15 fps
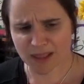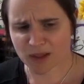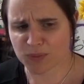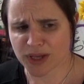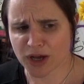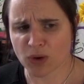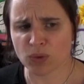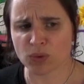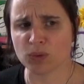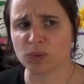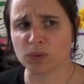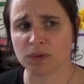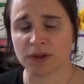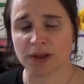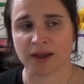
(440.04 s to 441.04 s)
We are
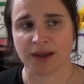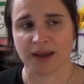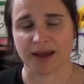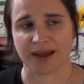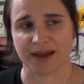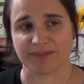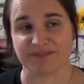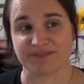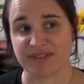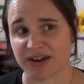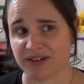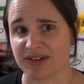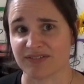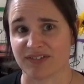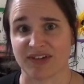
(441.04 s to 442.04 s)
all
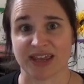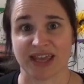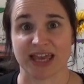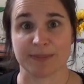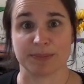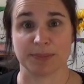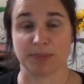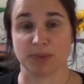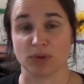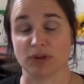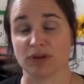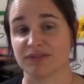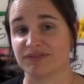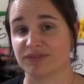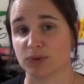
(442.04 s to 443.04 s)
very, very
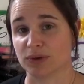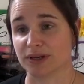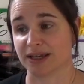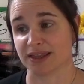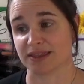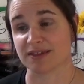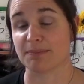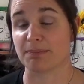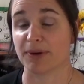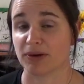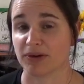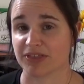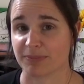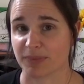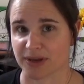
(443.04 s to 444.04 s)
capable of falling into
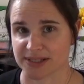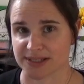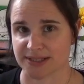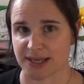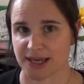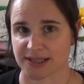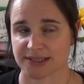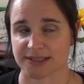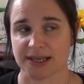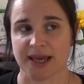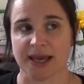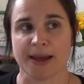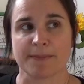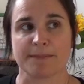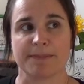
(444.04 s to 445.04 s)
both mindsets,
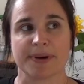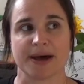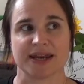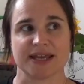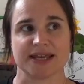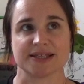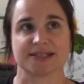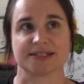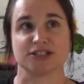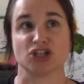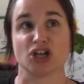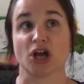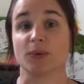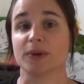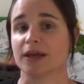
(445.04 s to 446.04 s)
but it's
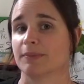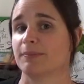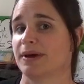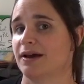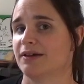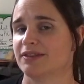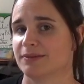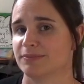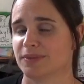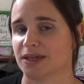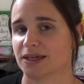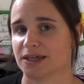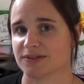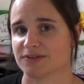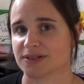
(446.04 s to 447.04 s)
knowing about them
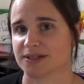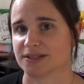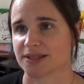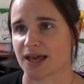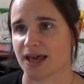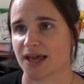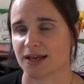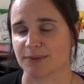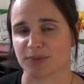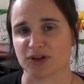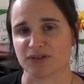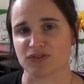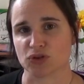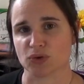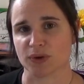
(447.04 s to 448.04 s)
that gives us that element
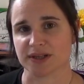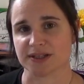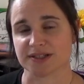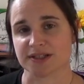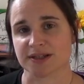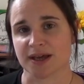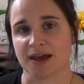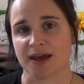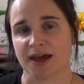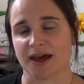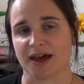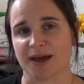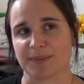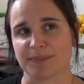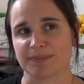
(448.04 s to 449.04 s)
of choice
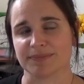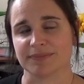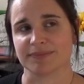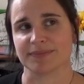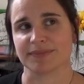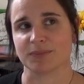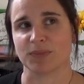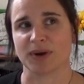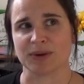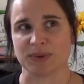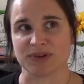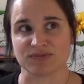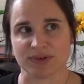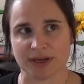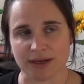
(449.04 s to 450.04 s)
when
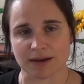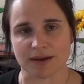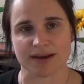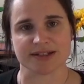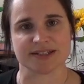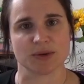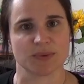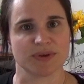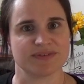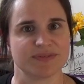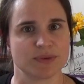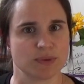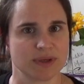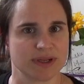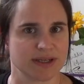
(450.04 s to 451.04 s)
we realise that we've
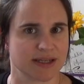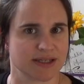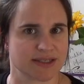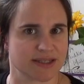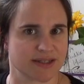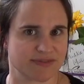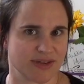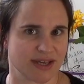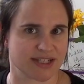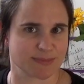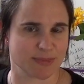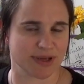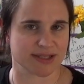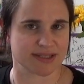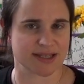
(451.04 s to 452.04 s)
fallen into the fixed
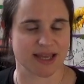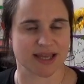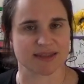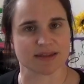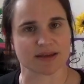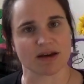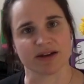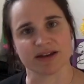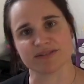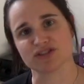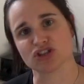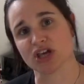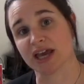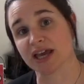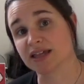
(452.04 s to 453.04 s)
mindset, to kind of
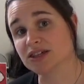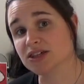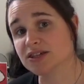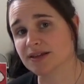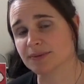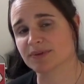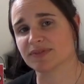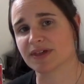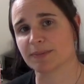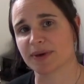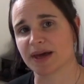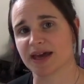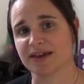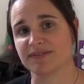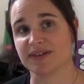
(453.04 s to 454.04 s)
change some of that
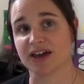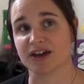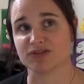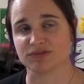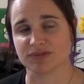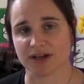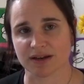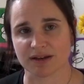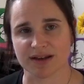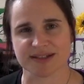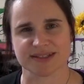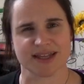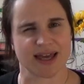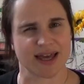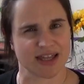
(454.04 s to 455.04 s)
behaviour and realise
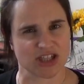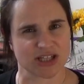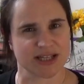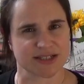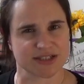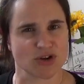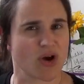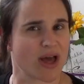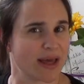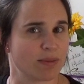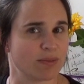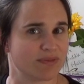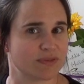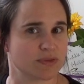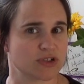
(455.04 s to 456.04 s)
that actually it's not
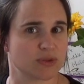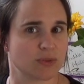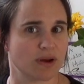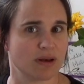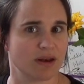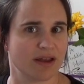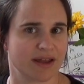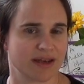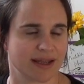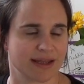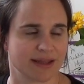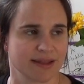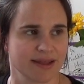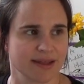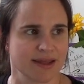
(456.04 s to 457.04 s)
helpful to our learning.